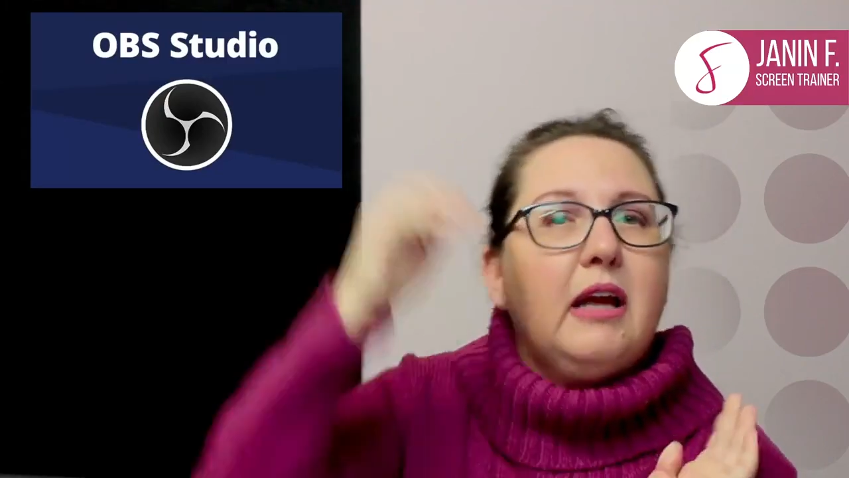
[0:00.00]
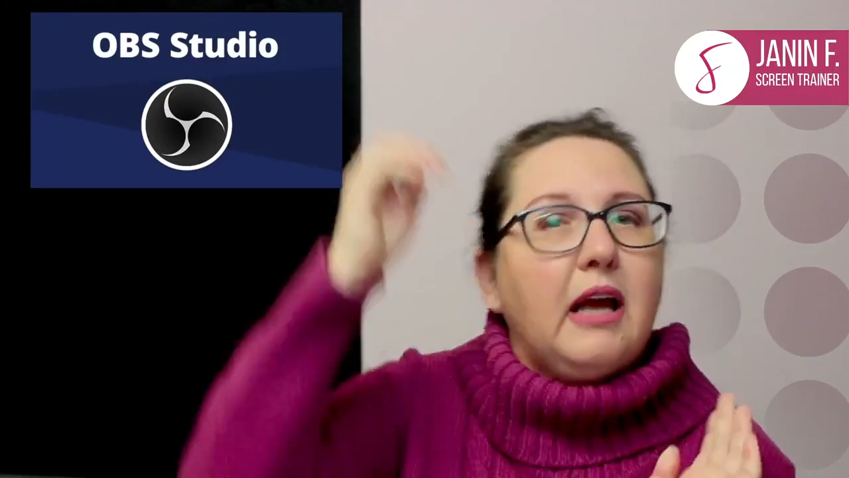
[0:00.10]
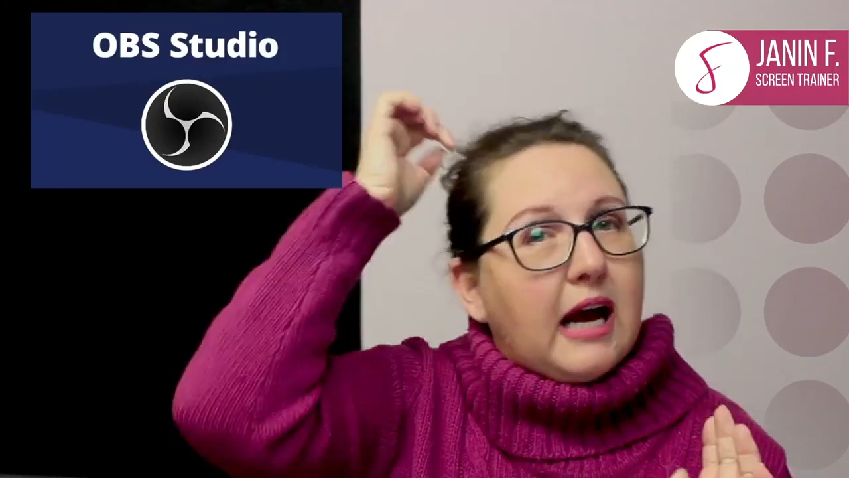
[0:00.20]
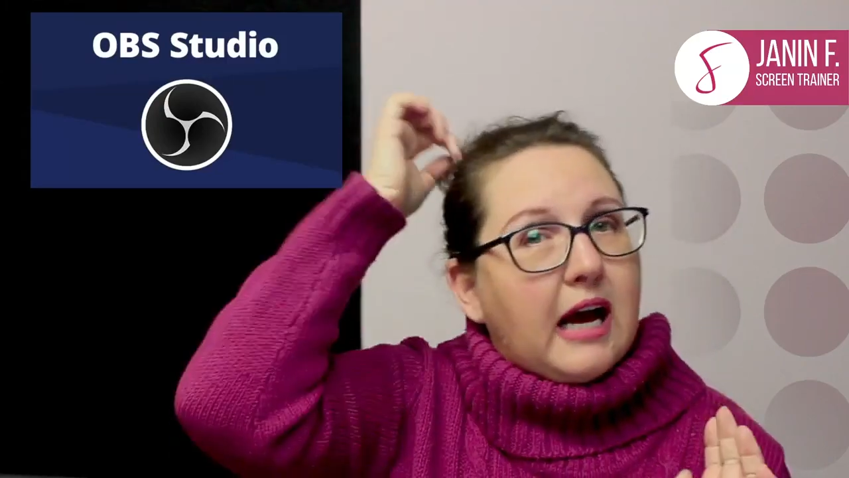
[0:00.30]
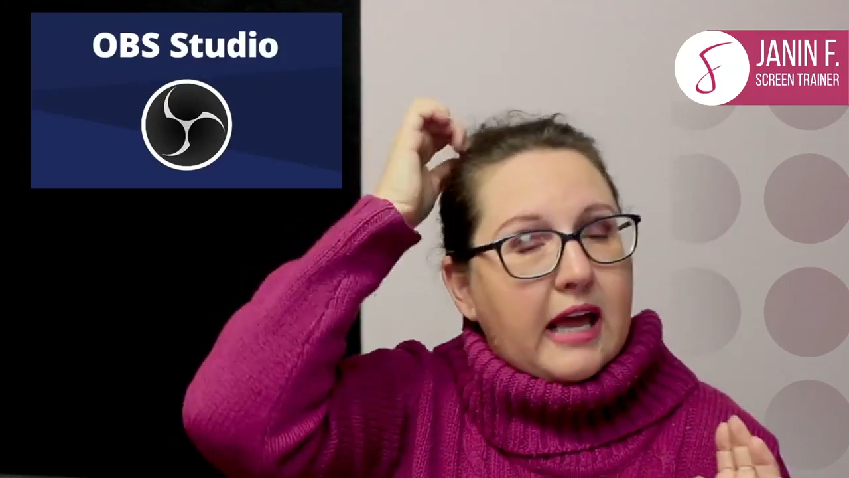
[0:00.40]

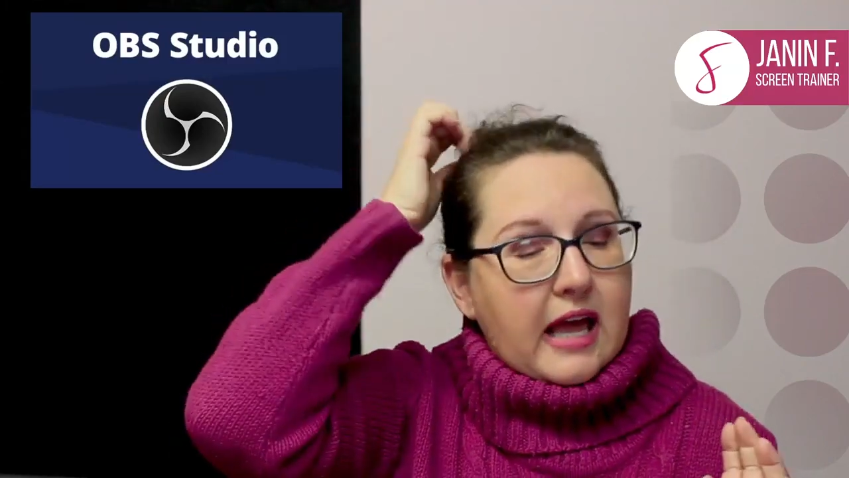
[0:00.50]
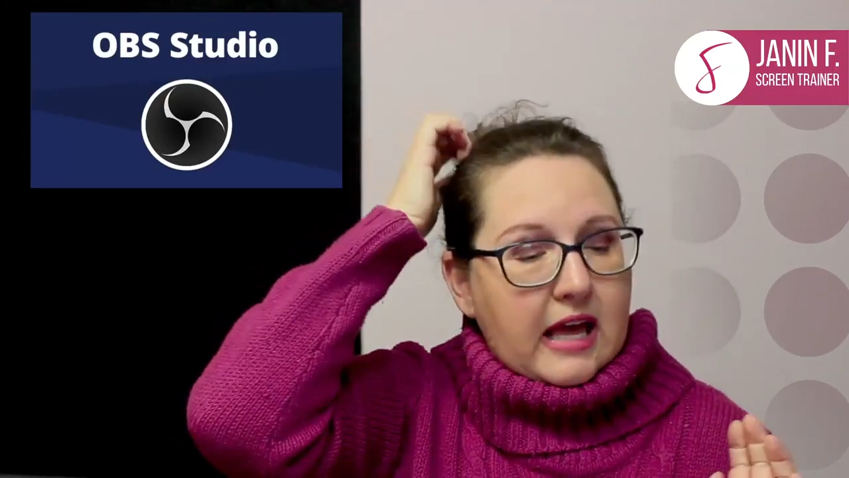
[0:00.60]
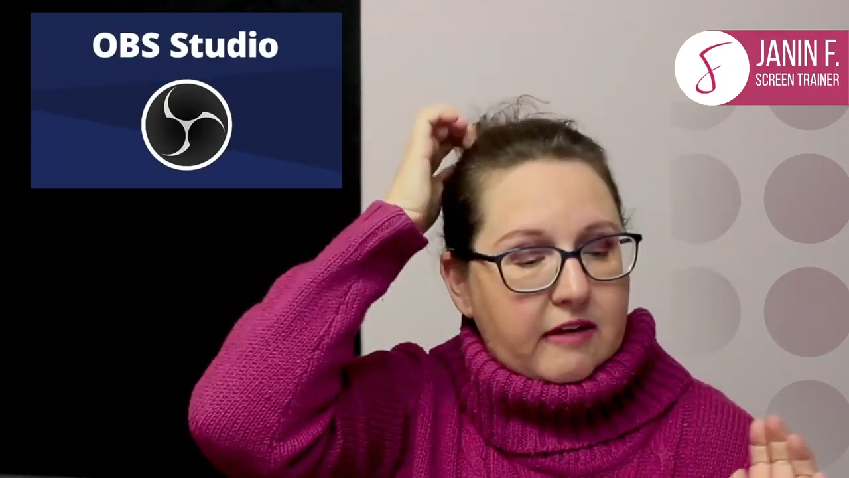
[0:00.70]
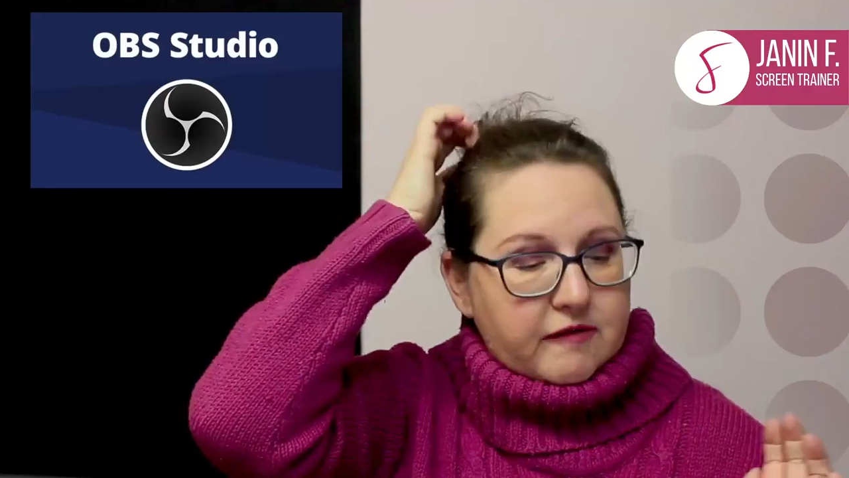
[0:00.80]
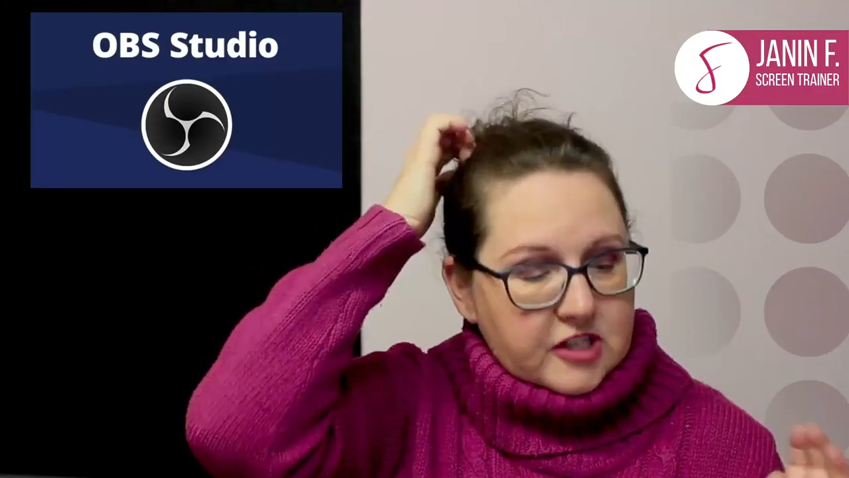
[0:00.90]
I
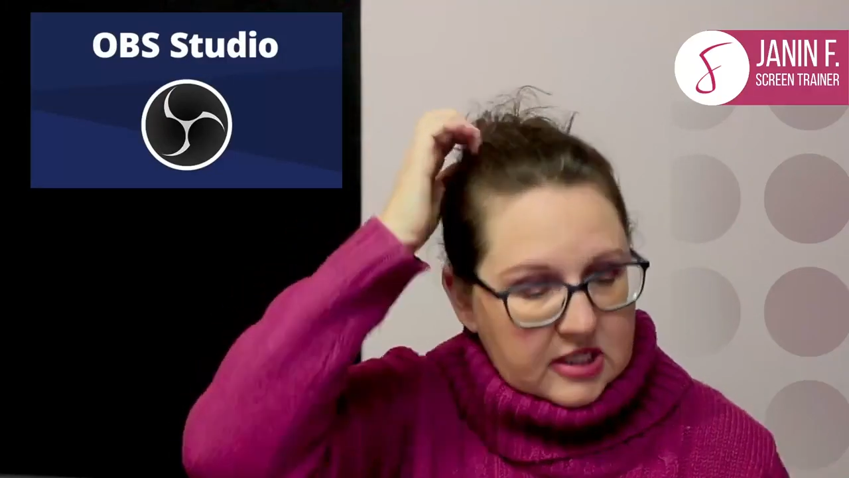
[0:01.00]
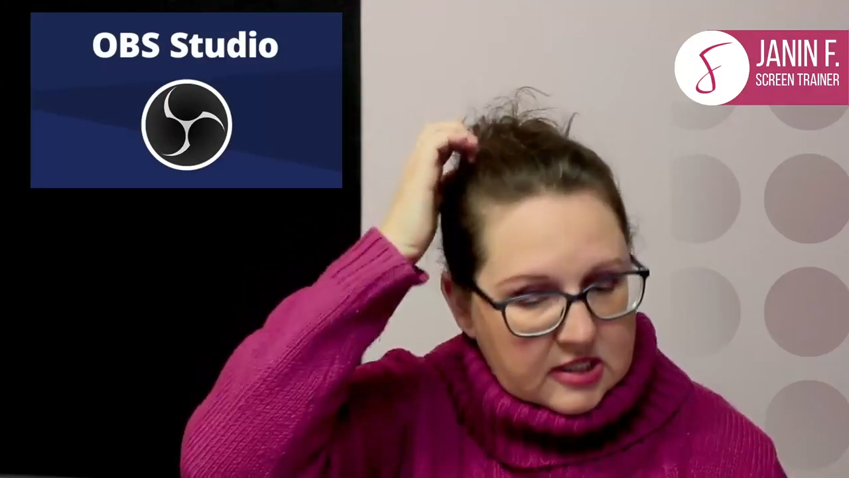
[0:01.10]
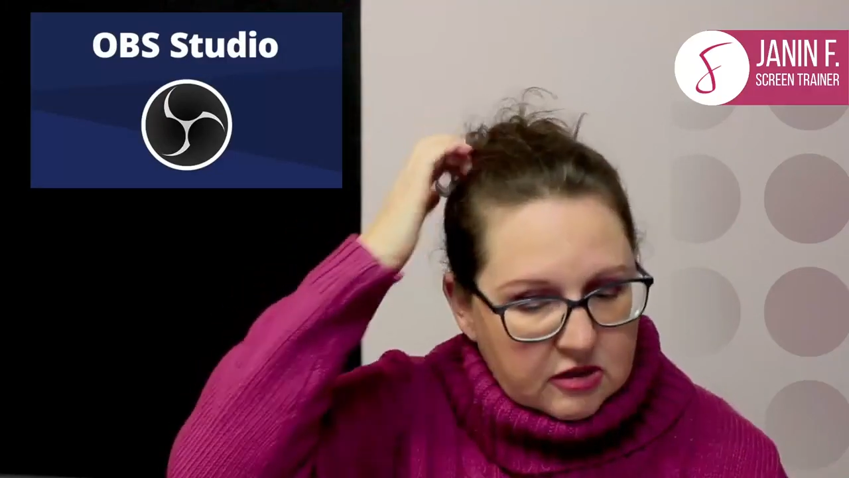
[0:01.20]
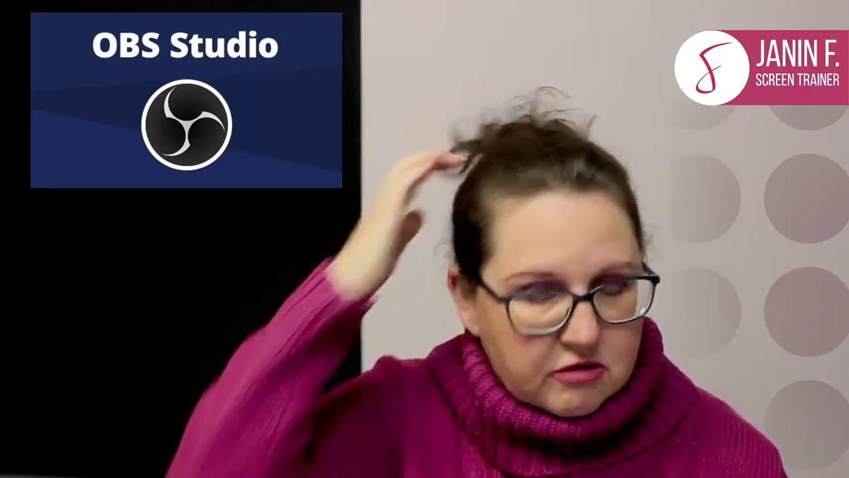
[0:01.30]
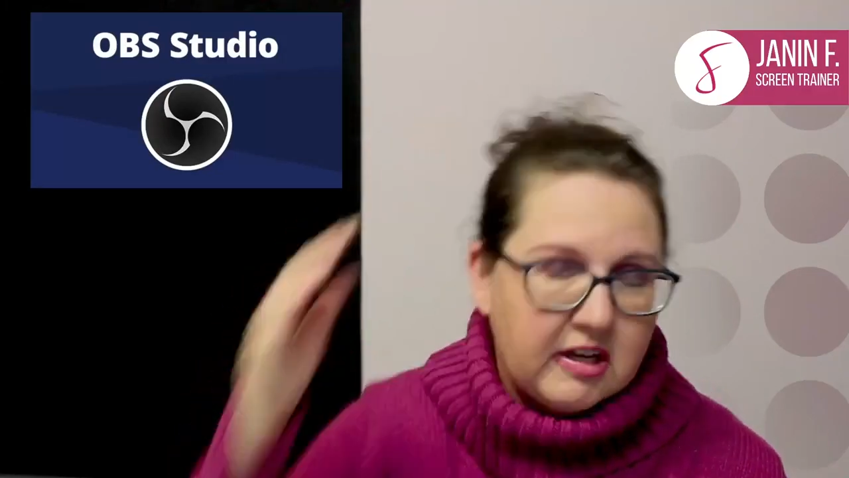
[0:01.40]
have
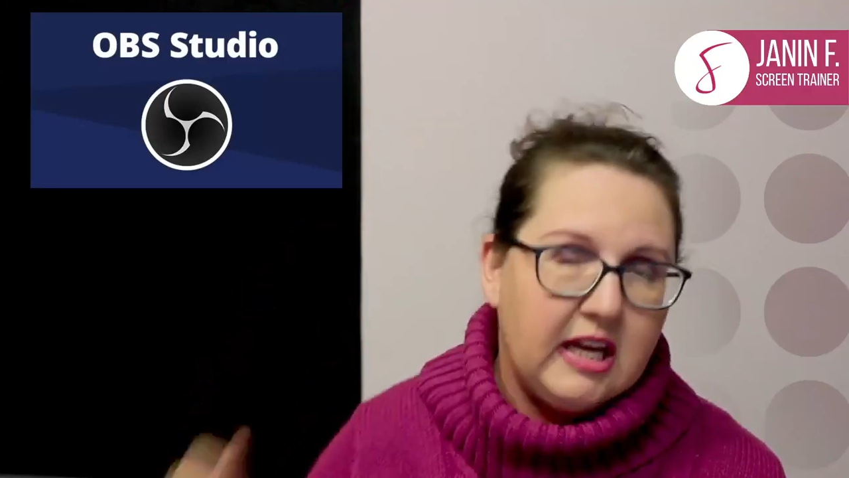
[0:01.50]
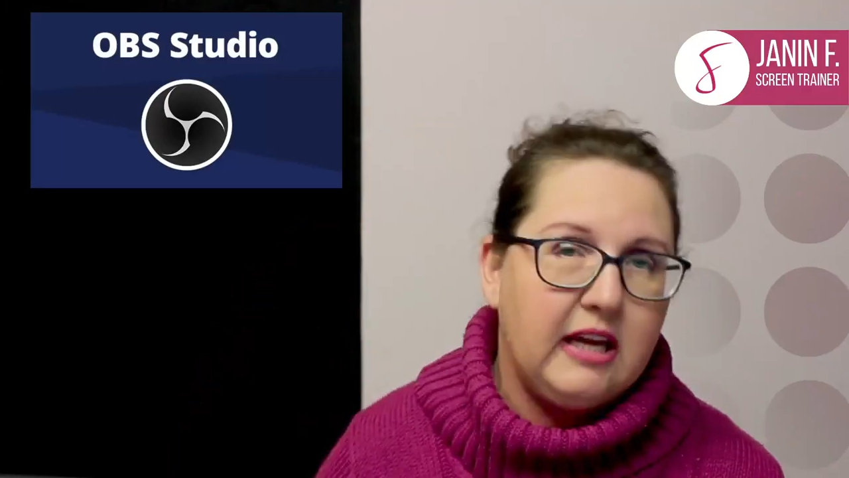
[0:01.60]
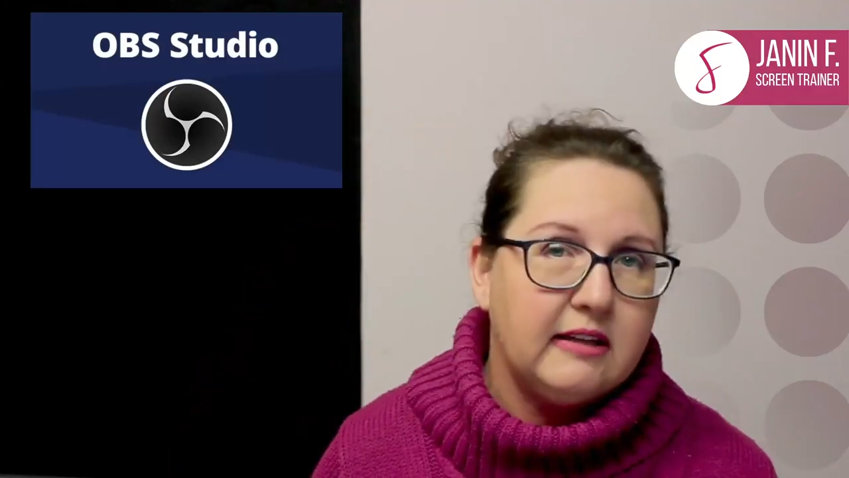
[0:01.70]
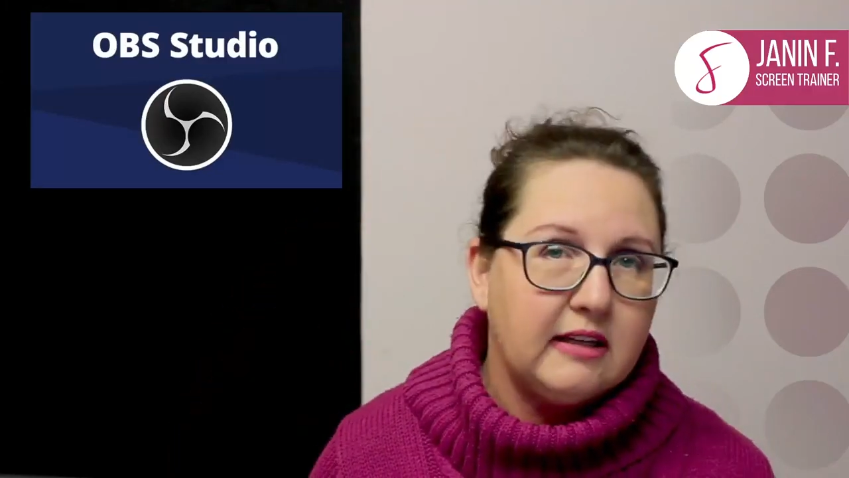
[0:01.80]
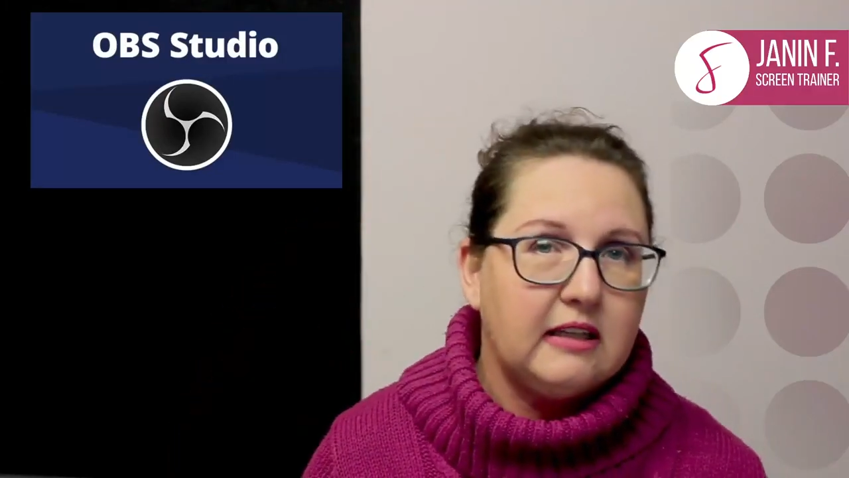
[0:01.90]
just created